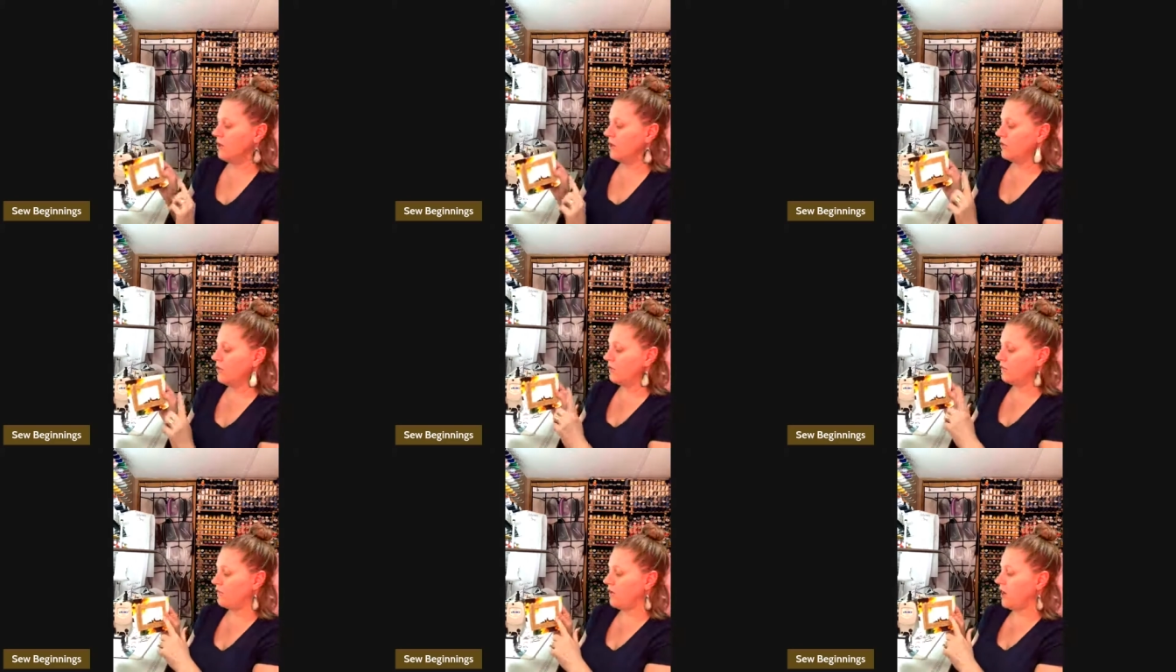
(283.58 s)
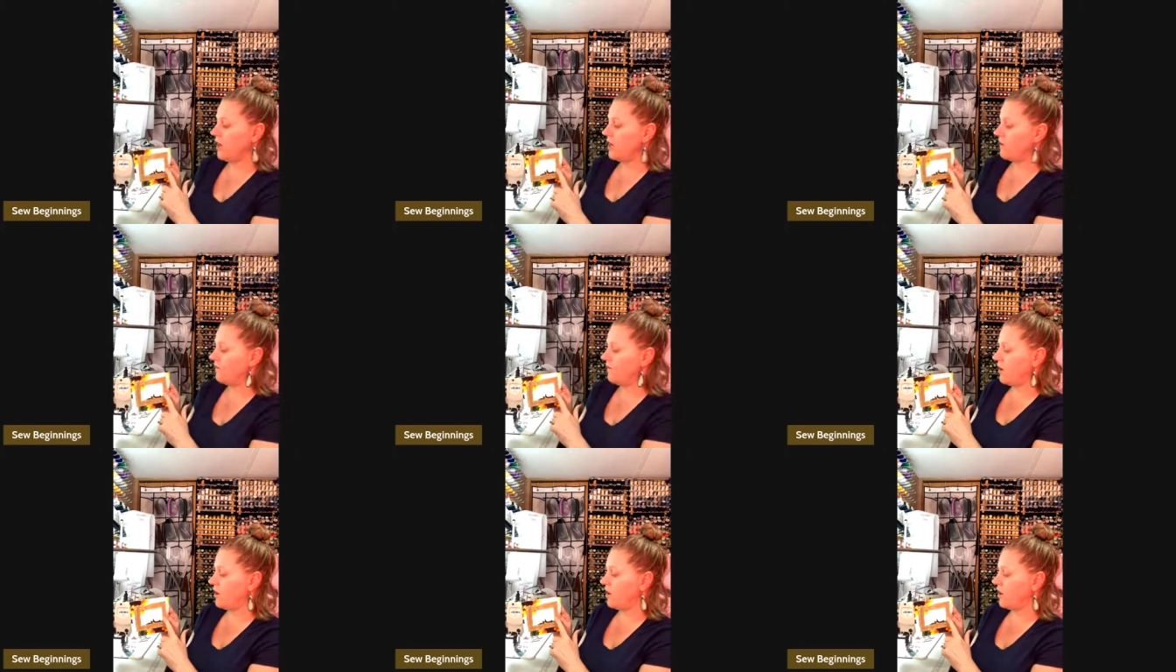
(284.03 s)
the front
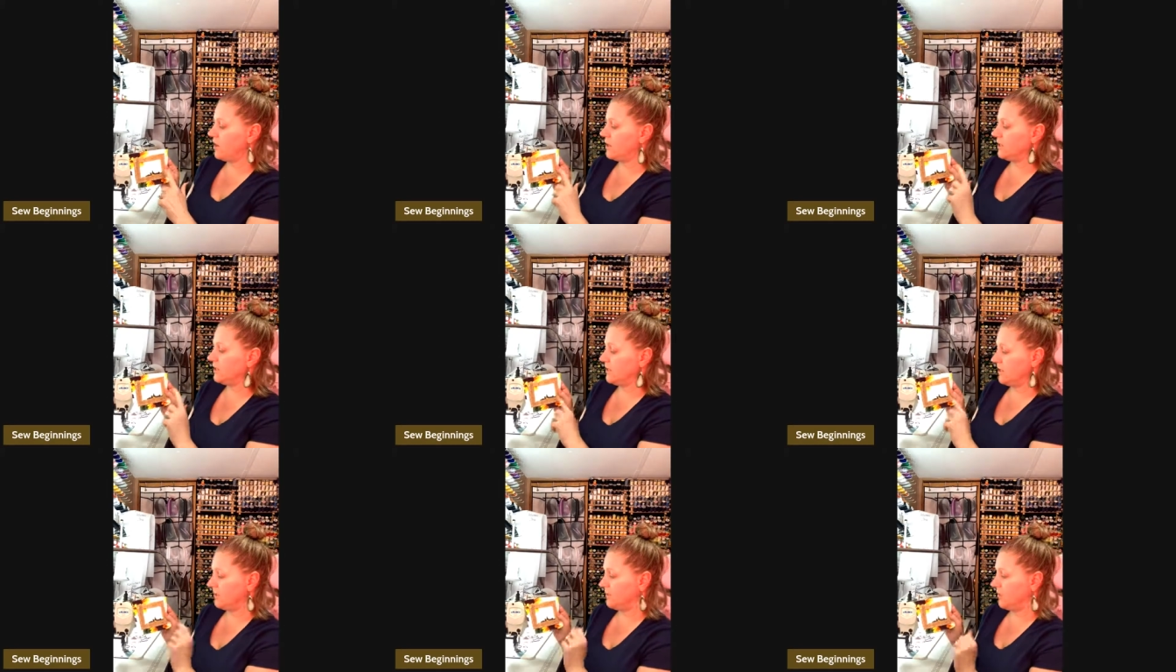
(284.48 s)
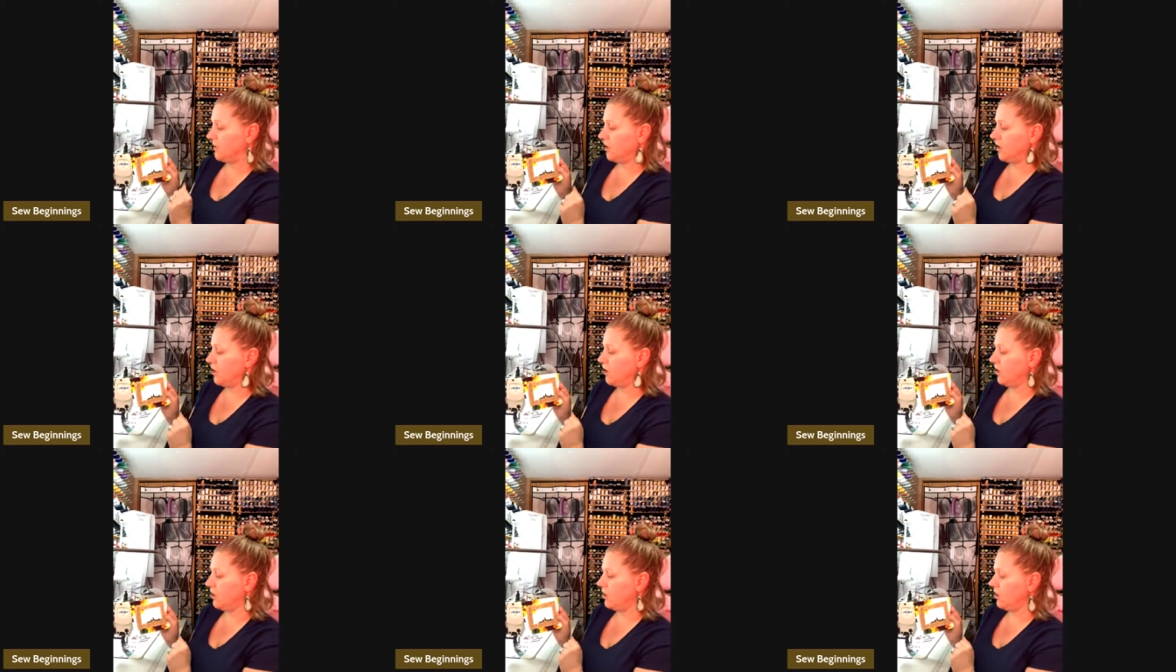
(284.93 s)
of our
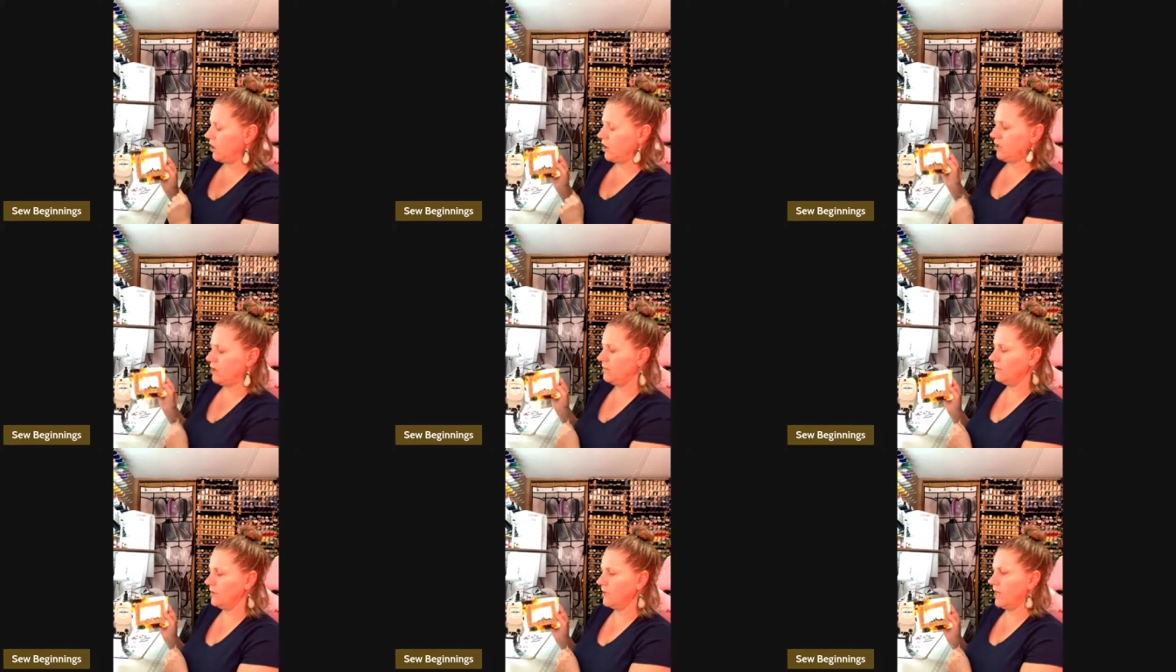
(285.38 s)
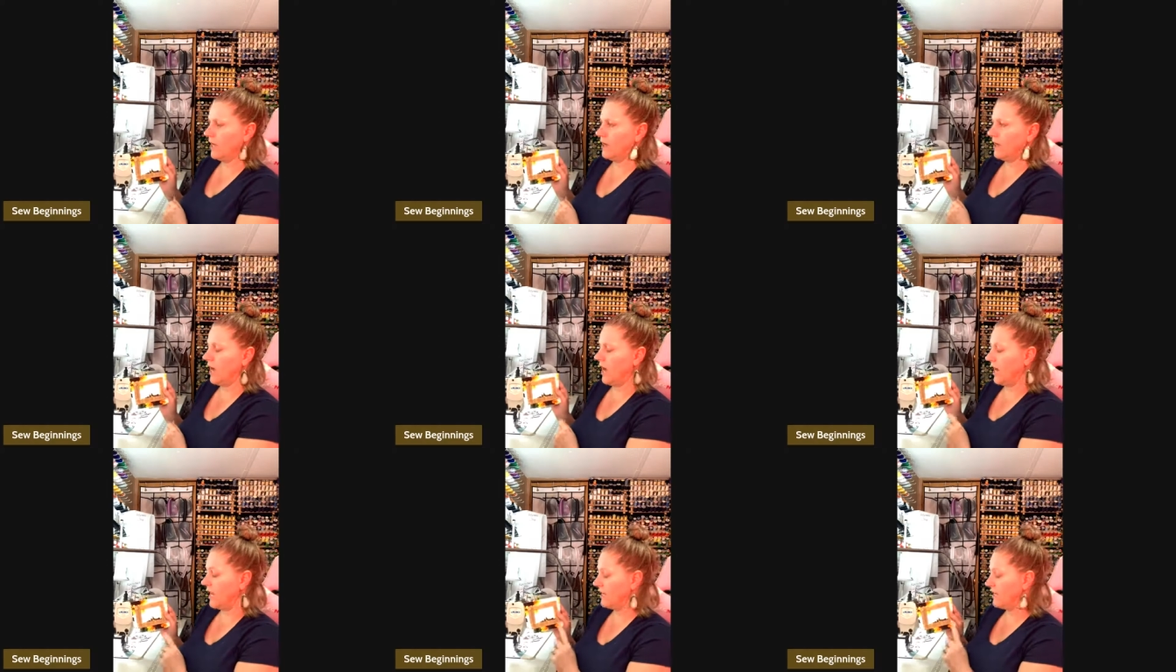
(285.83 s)
zipper,
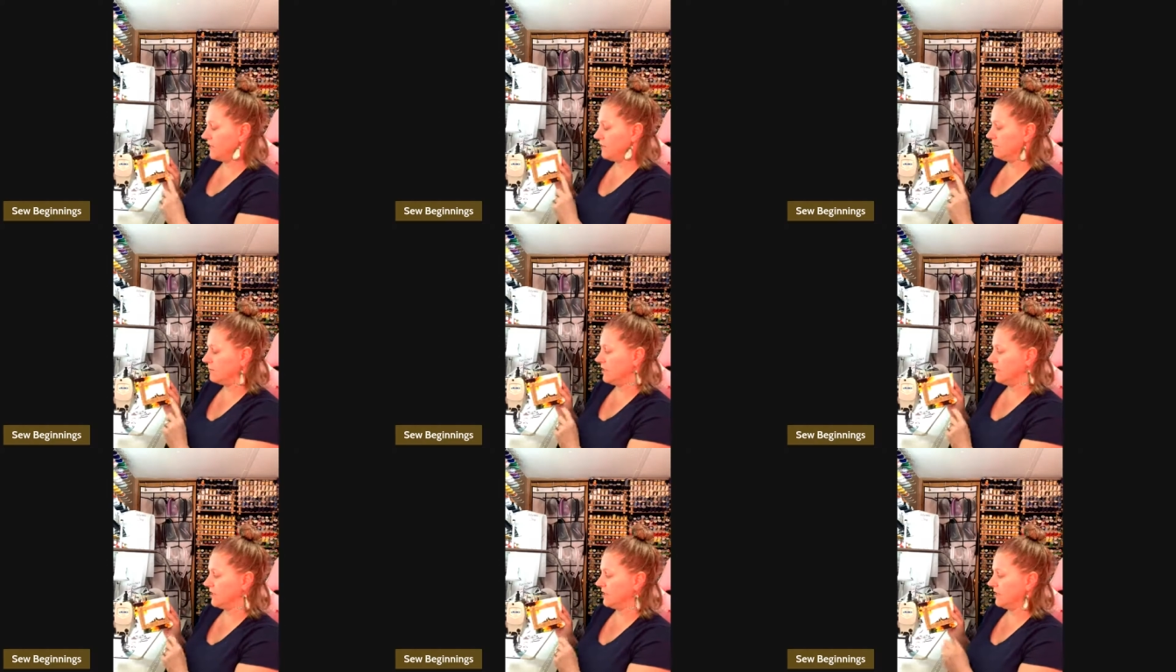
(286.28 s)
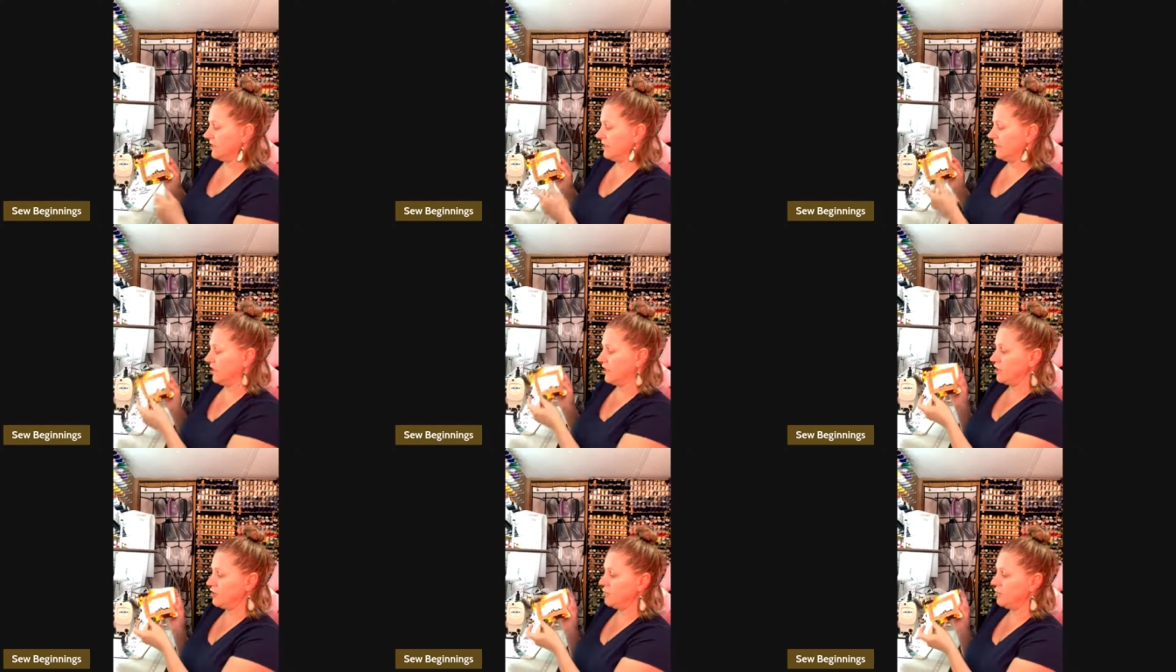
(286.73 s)
ID
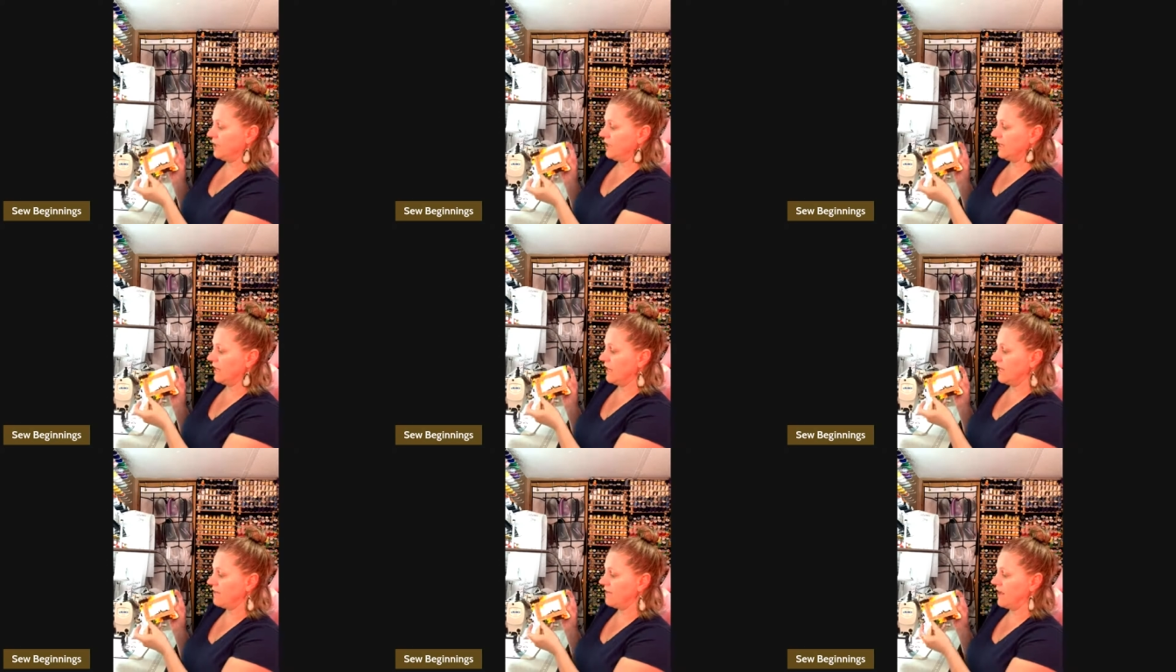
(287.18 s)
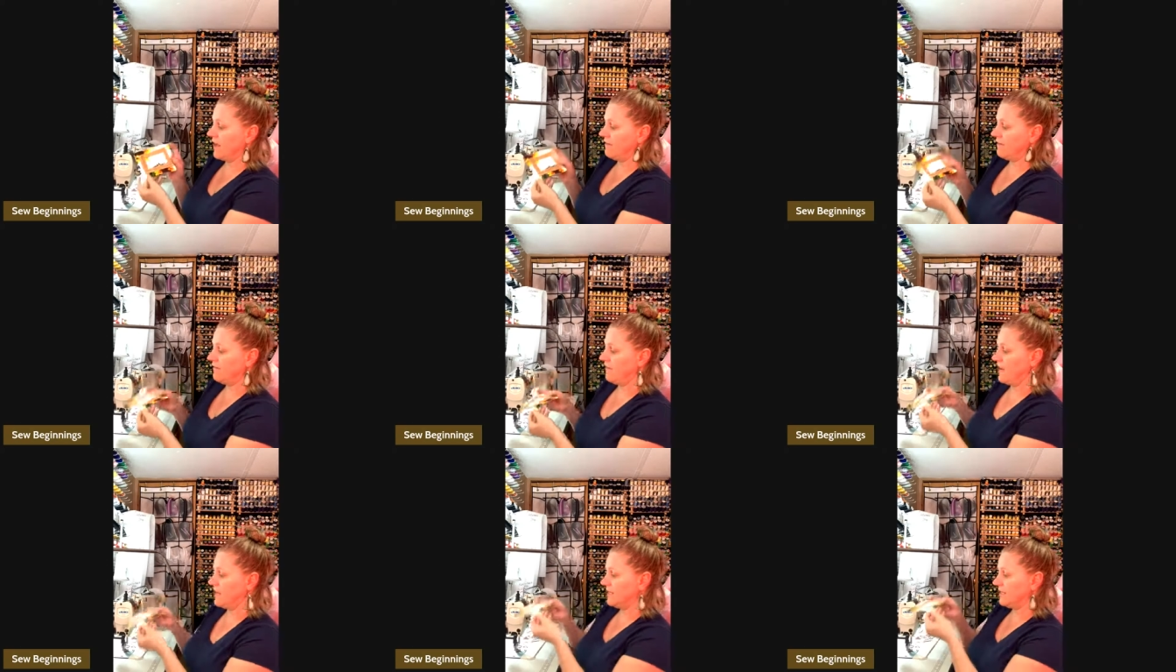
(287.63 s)
wristlet, and you want to lay
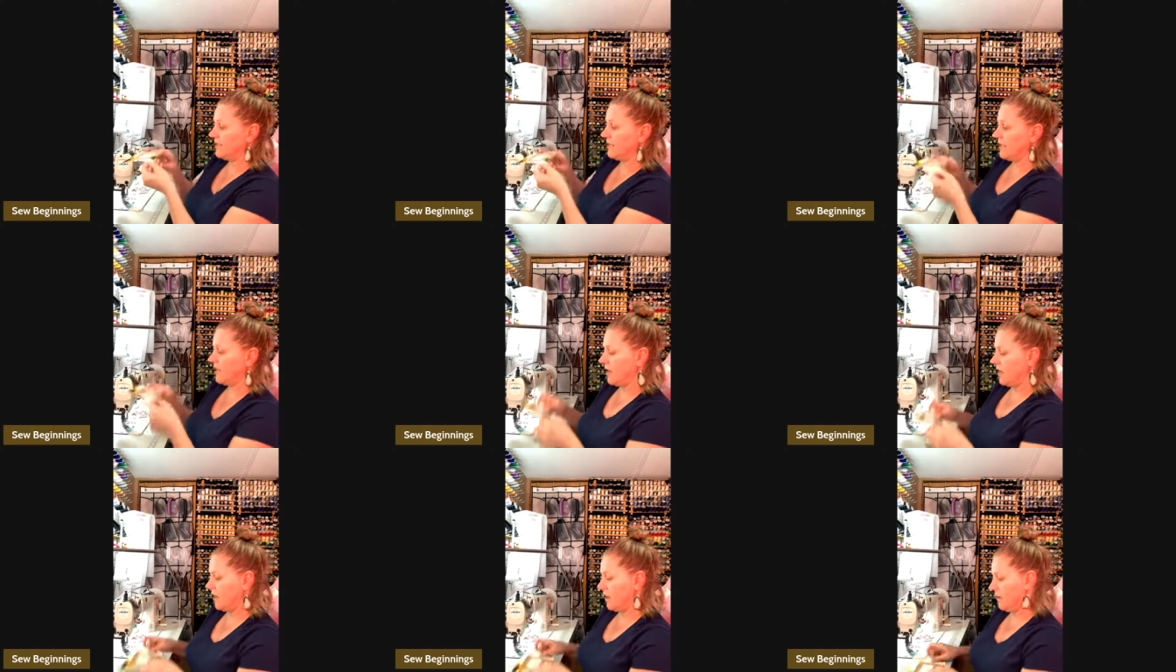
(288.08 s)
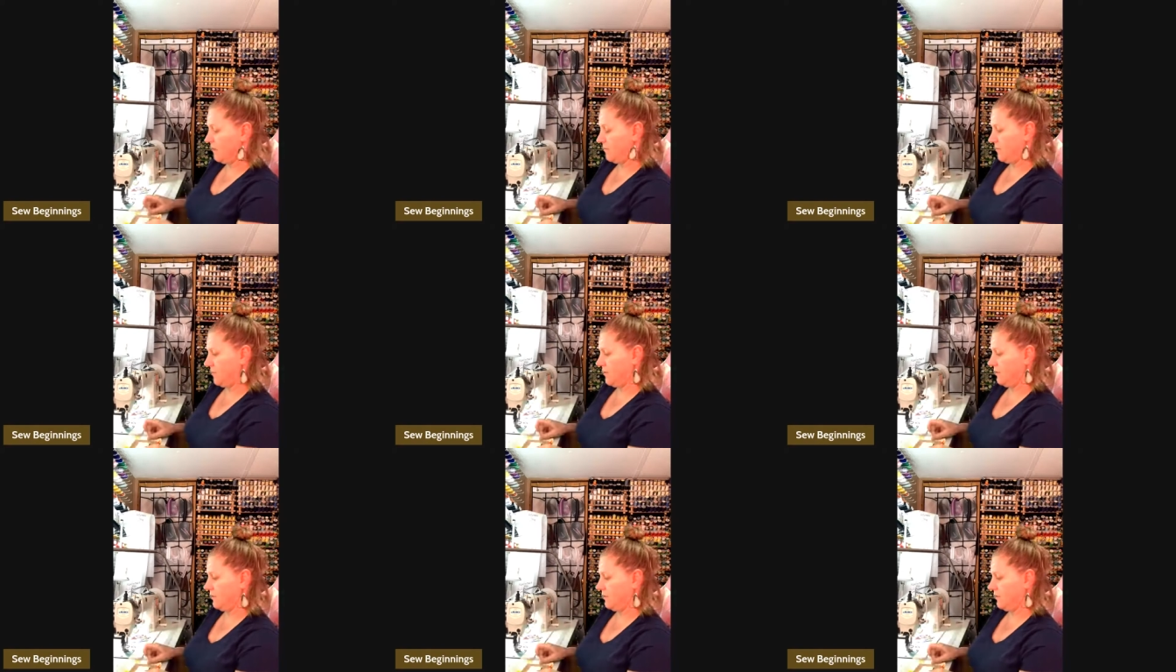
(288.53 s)
that facing up.